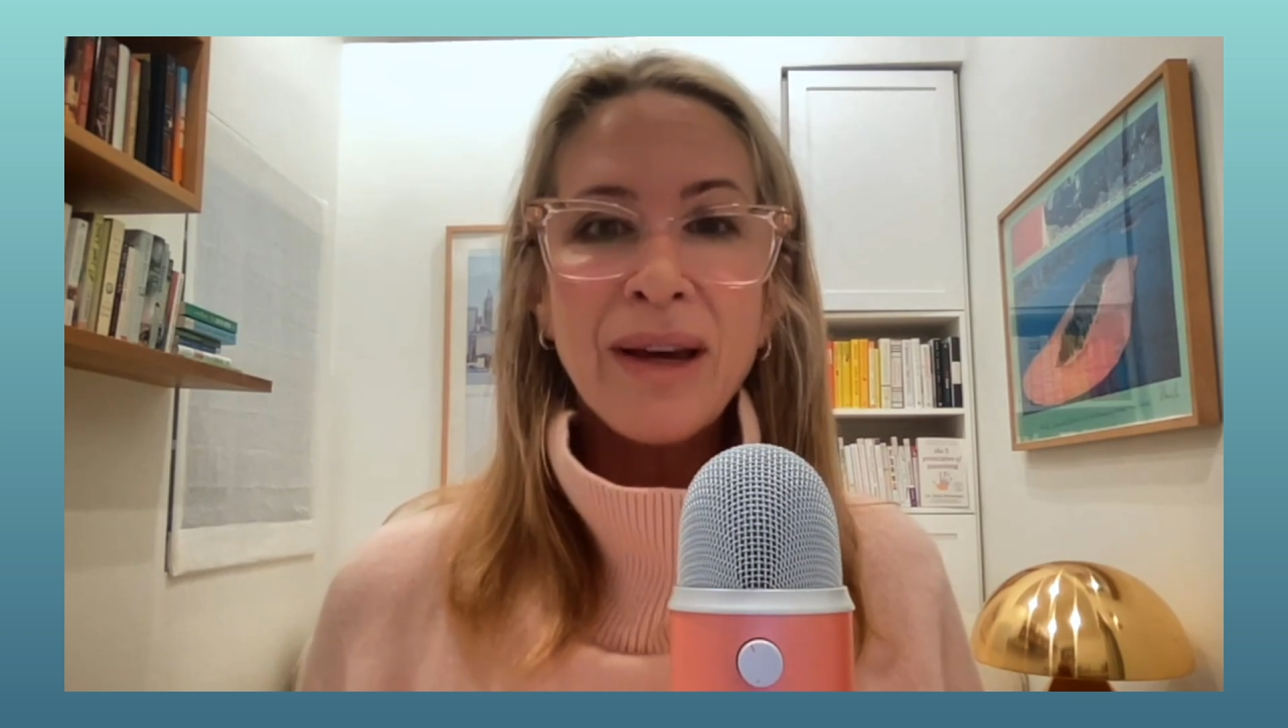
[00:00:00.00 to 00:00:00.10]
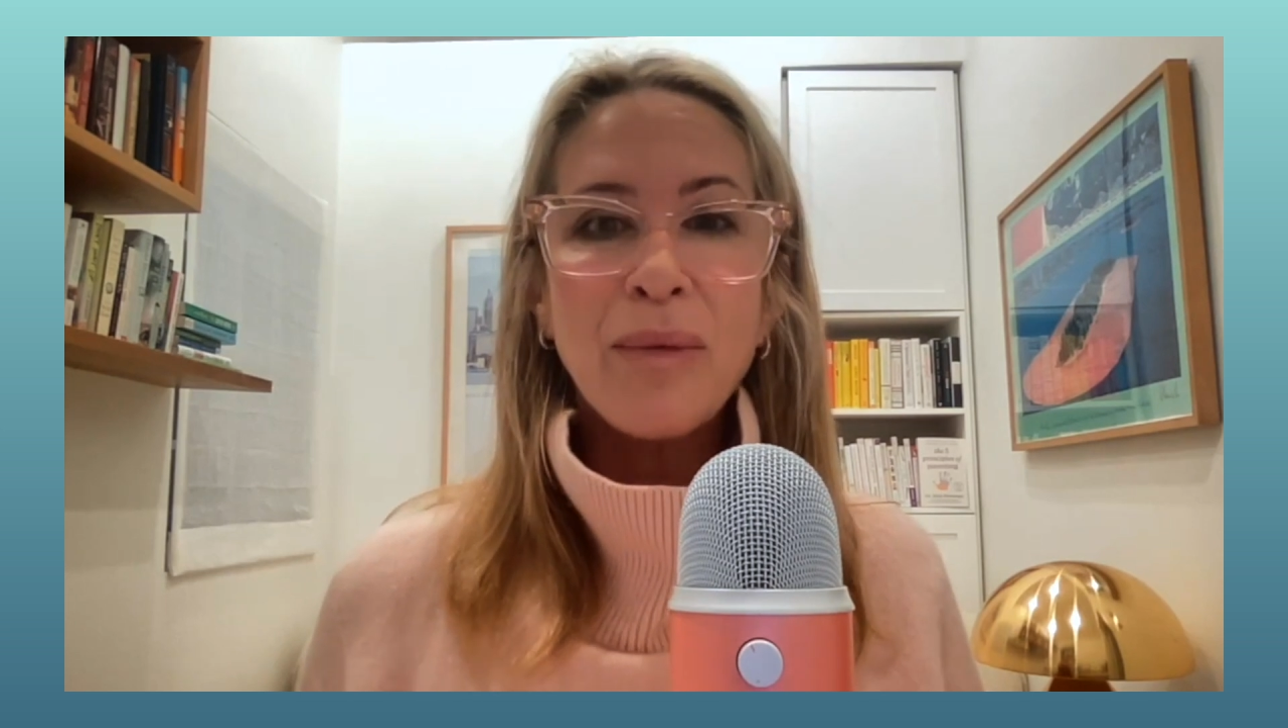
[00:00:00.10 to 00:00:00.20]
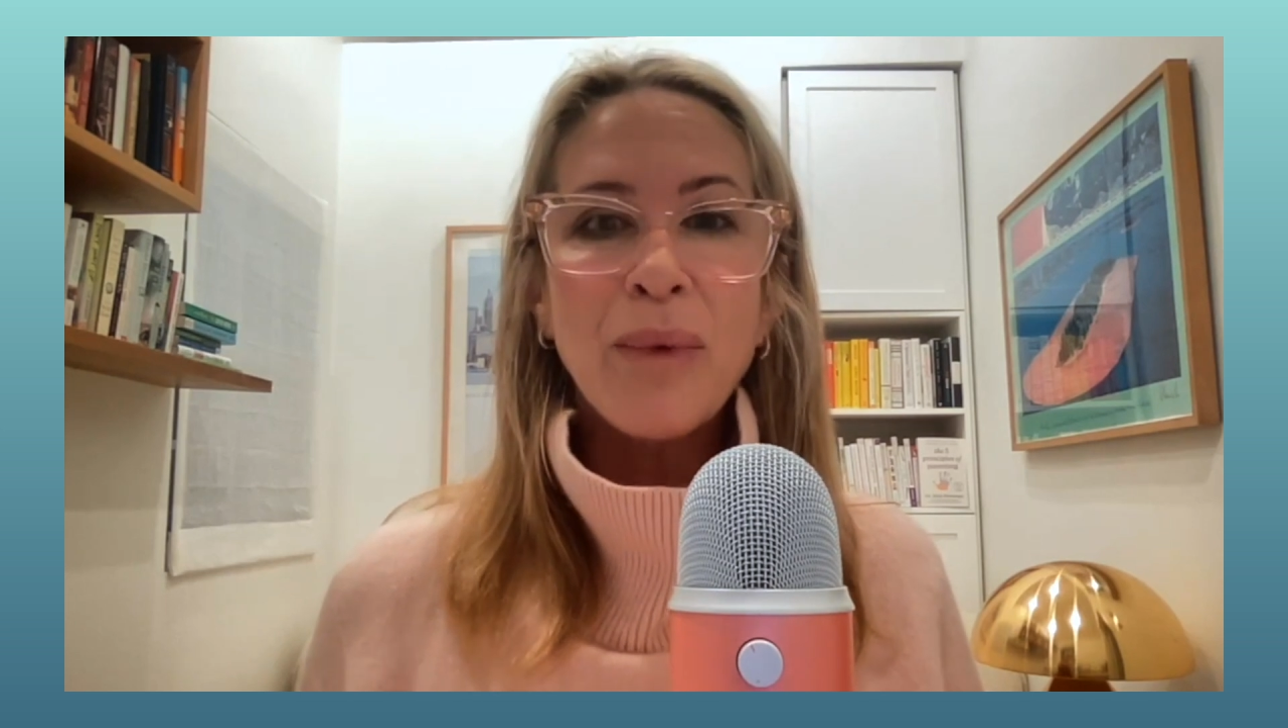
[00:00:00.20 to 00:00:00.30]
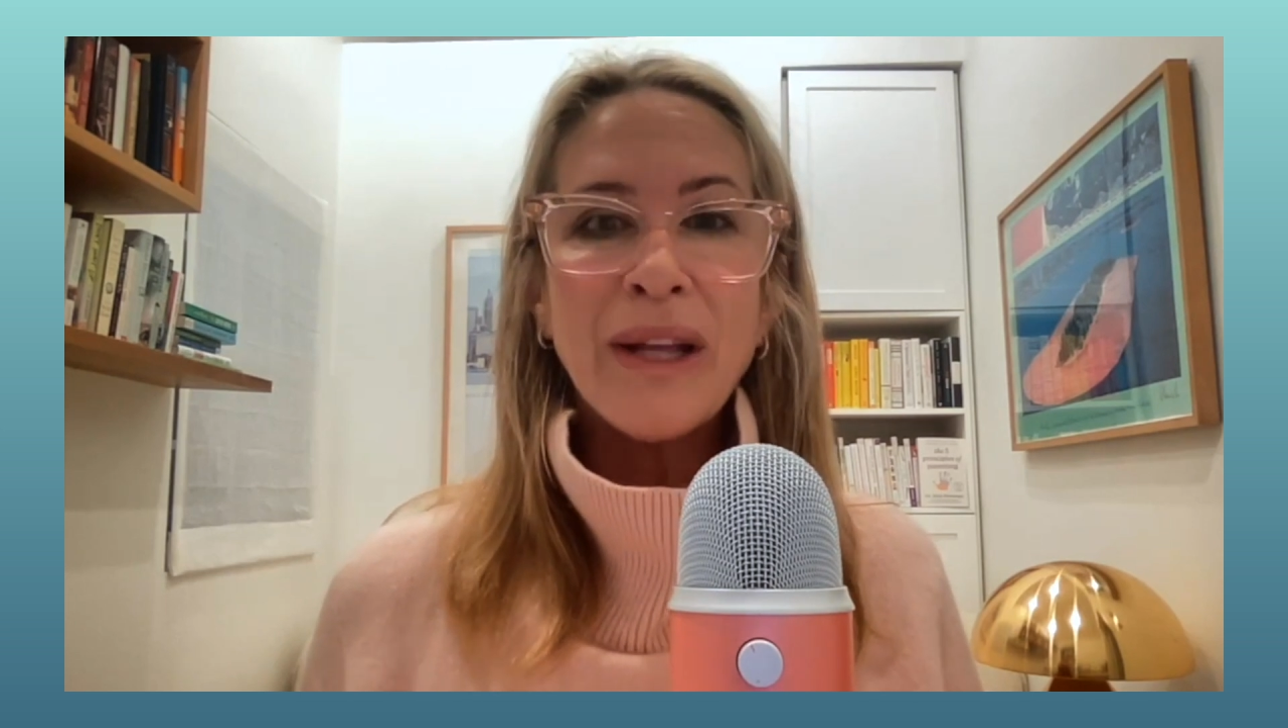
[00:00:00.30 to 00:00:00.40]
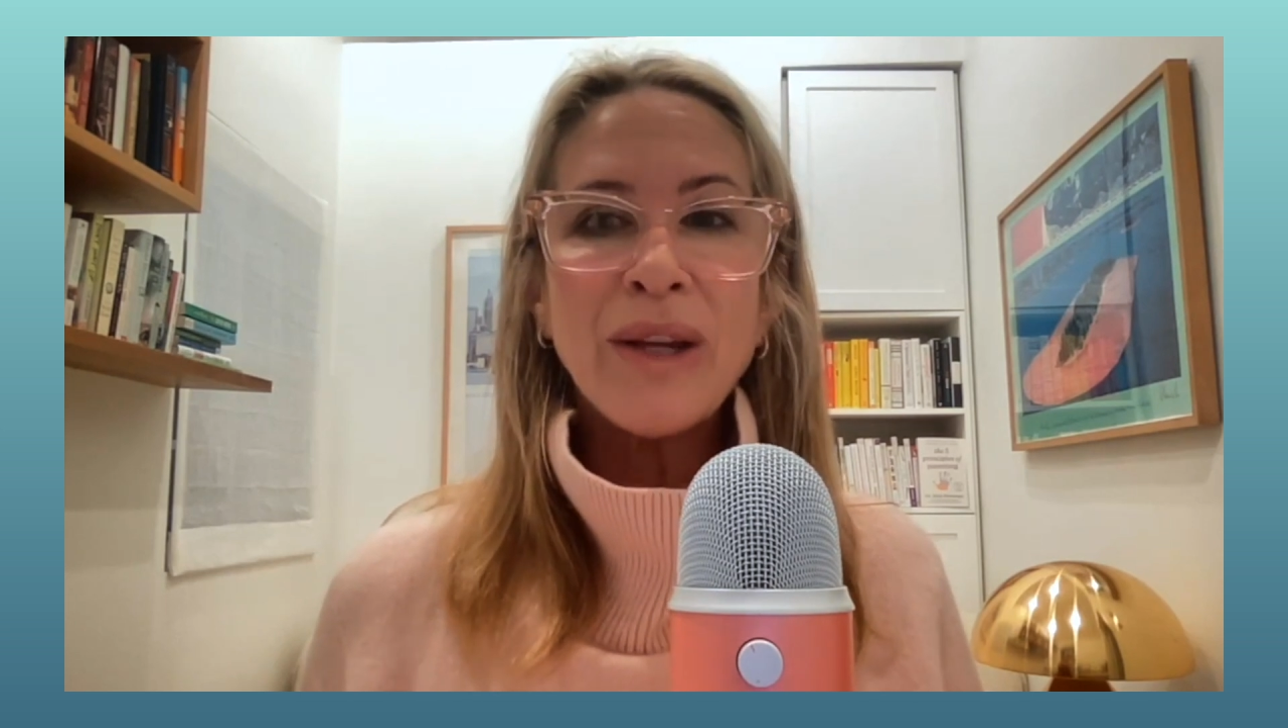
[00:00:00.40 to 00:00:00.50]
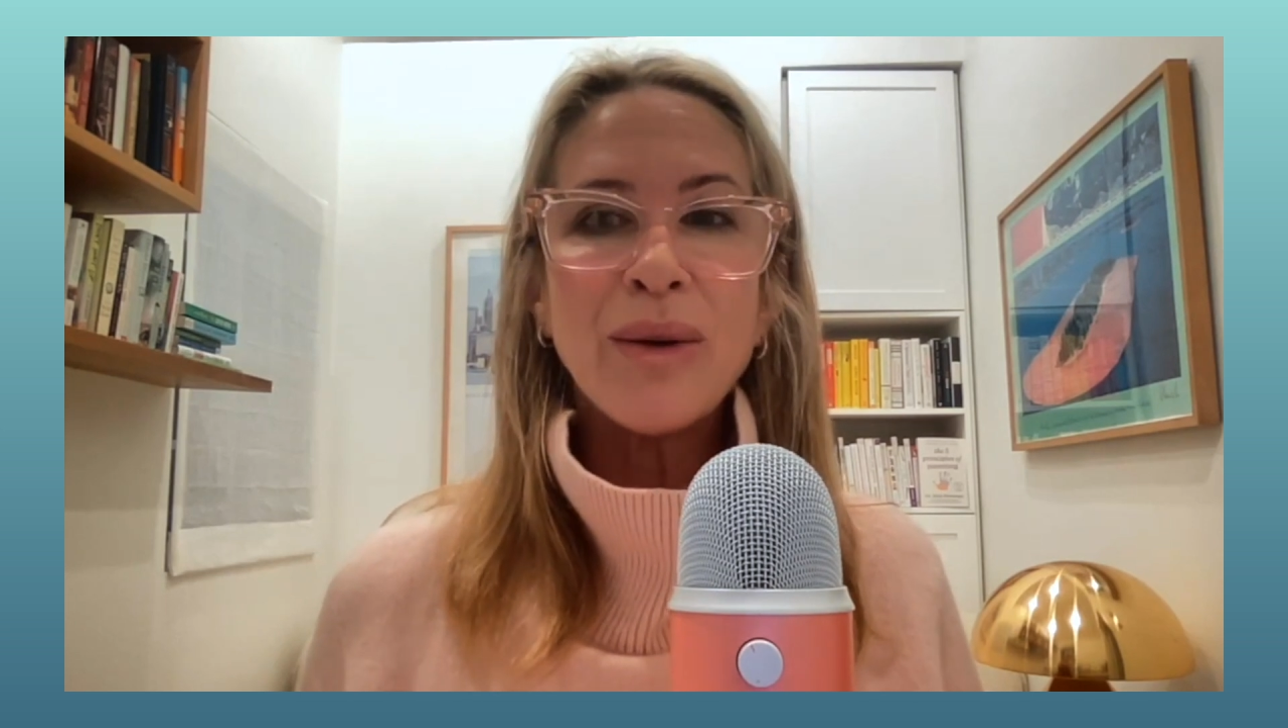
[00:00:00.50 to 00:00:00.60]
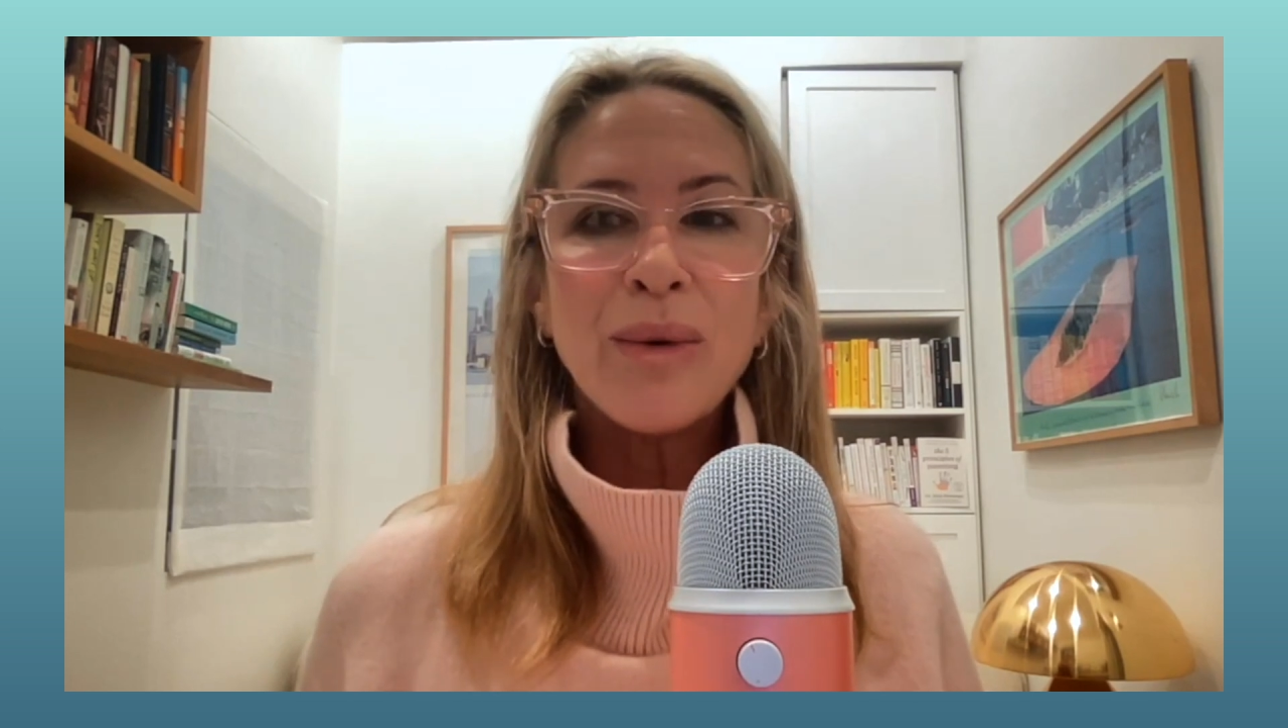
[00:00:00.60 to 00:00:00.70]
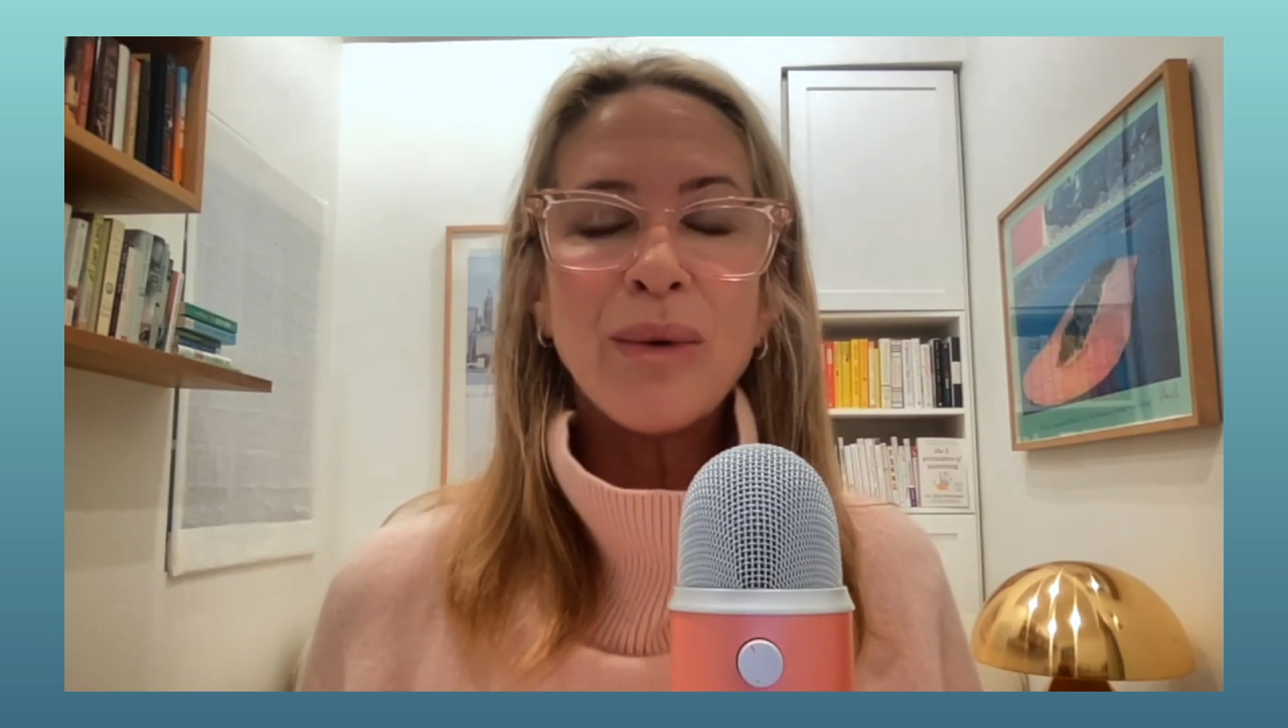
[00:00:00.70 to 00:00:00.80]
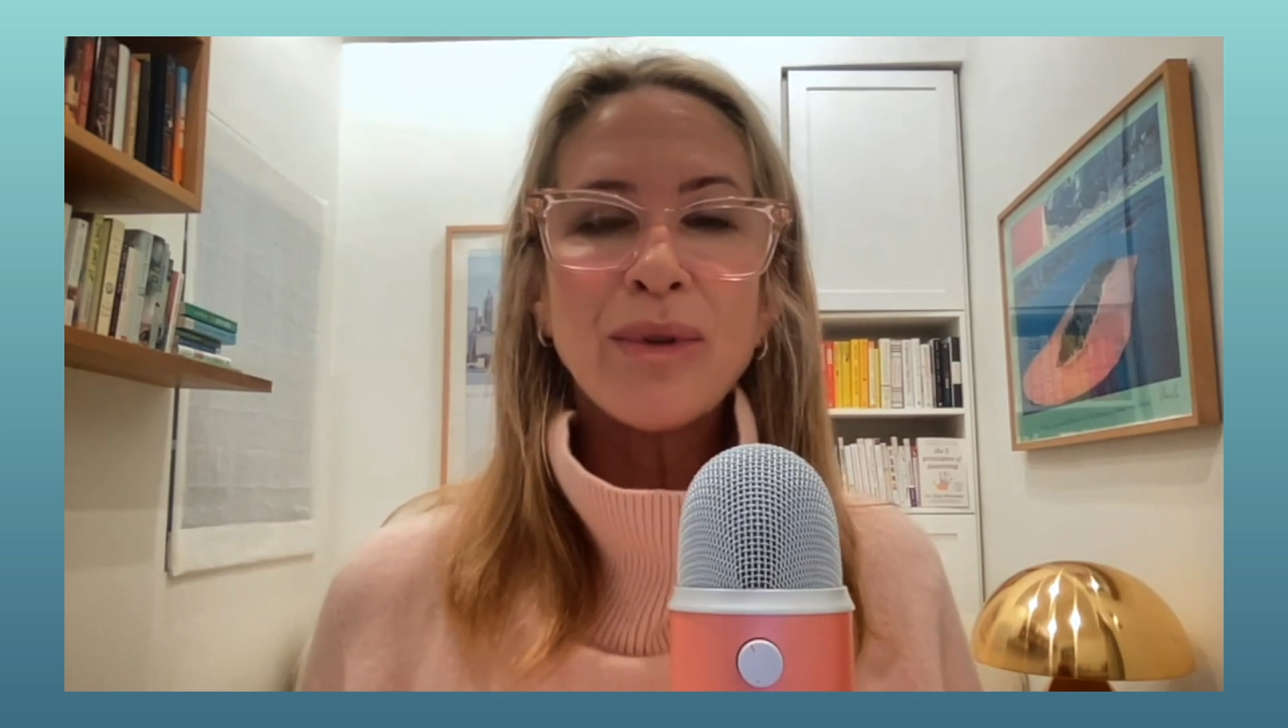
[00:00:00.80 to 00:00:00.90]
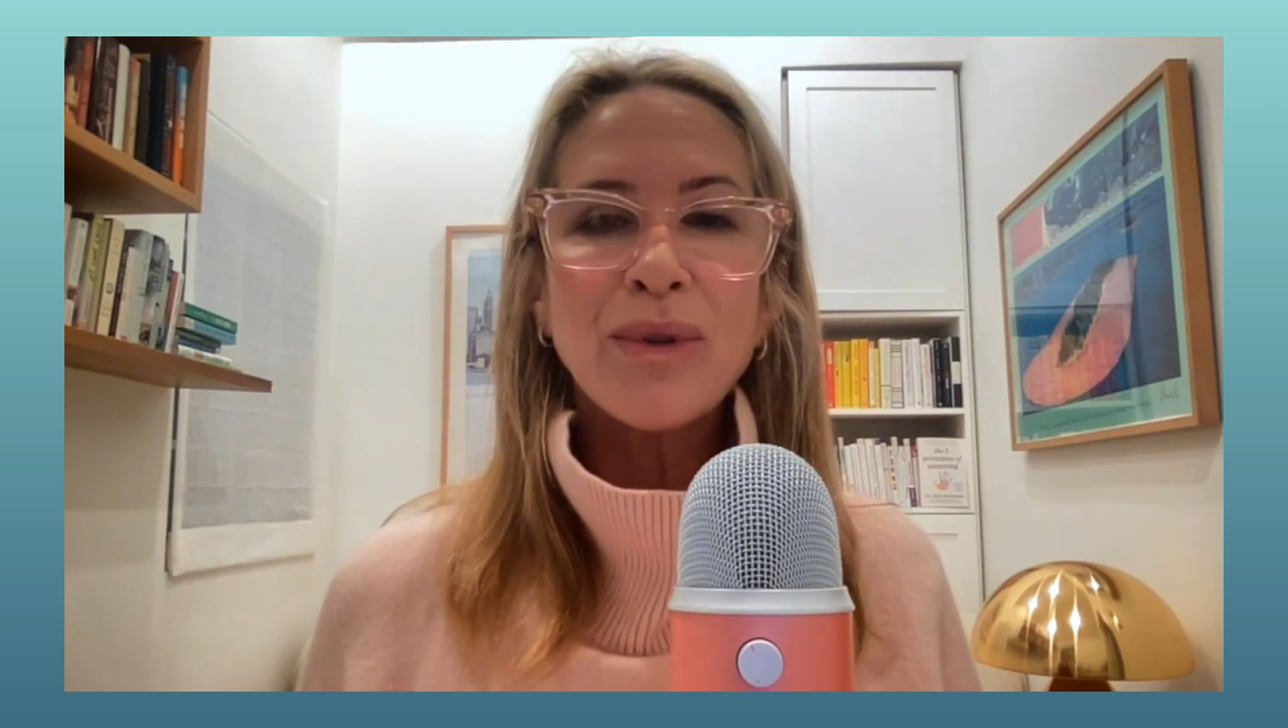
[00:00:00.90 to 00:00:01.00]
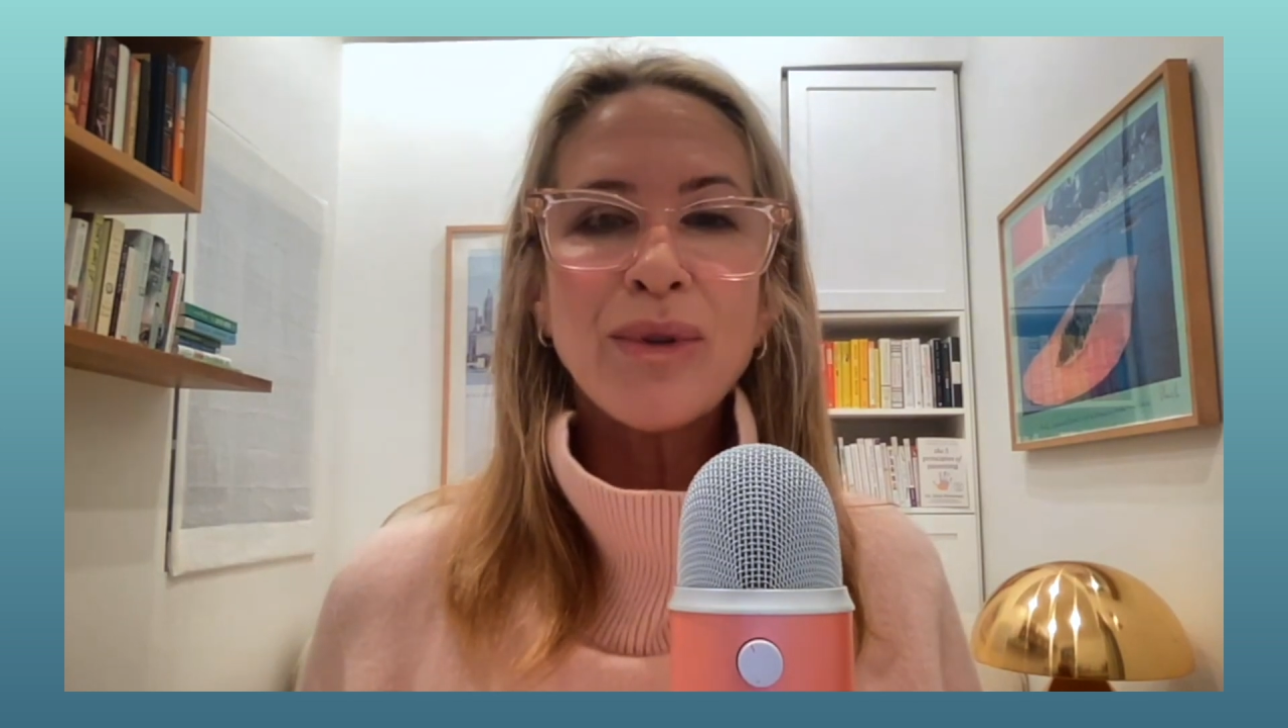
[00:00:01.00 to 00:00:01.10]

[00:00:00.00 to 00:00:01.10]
when you